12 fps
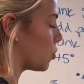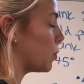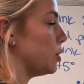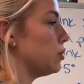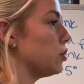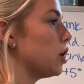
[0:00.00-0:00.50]

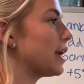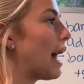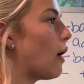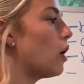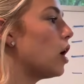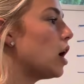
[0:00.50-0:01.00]
when you look
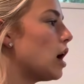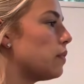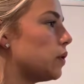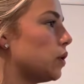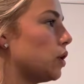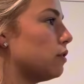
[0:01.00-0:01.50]
out,
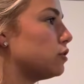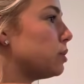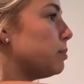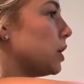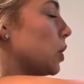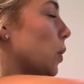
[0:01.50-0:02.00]
the nose
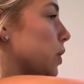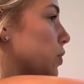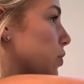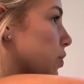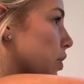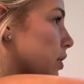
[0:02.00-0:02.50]
should be going
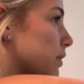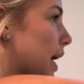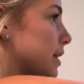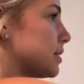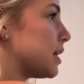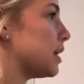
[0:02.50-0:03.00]
through the
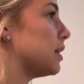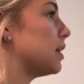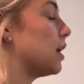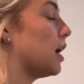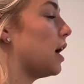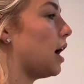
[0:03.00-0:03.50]
horizon,
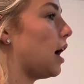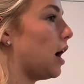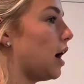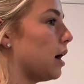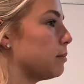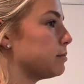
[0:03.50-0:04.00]

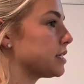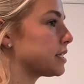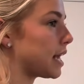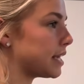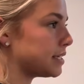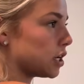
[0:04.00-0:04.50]

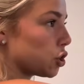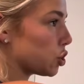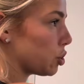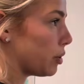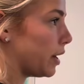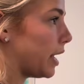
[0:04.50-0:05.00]
slicing
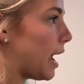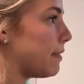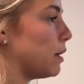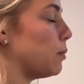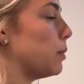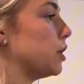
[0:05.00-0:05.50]
through it. And
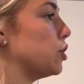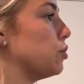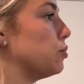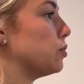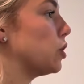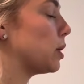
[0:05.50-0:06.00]
then when
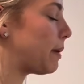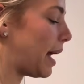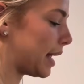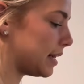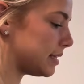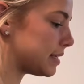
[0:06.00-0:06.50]
you look
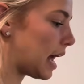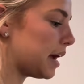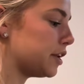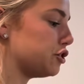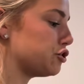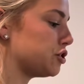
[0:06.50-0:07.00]
back
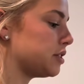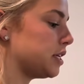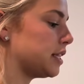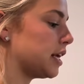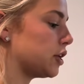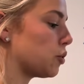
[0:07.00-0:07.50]
inside, you should
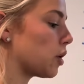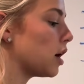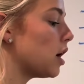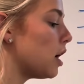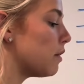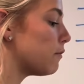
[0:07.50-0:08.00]
see that
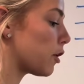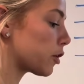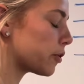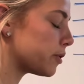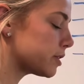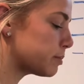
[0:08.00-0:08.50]
your
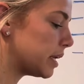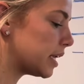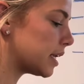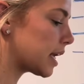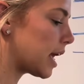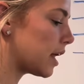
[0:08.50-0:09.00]
vertical speed
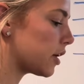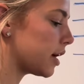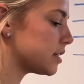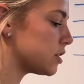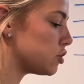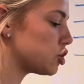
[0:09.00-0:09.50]
indicator
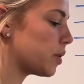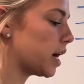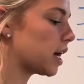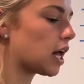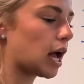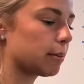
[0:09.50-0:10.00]
isn't showing
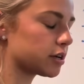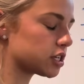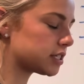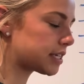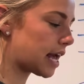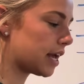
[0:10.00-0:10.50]
a climb or
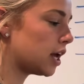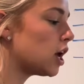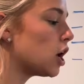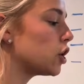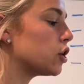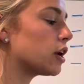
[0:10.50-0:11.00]
descent.
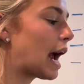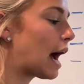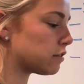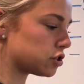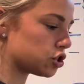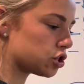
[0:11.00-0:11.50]
Your
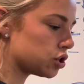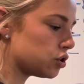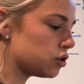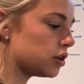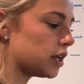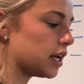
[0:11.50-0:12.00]

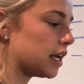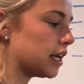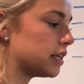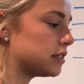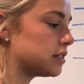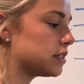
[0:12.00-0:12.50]
altitude
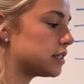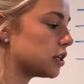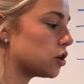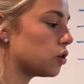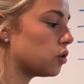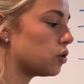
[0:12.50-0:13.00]
is
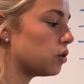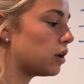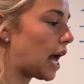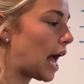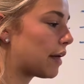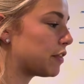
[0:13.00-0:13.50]
still
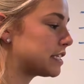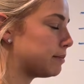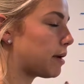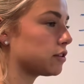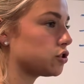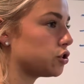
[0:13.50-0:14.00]
at the
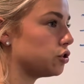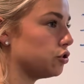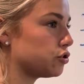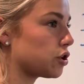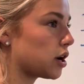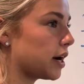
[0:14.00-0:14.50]
same altitude you
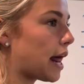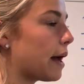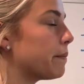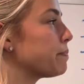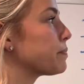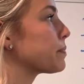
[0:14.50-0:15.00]
started at.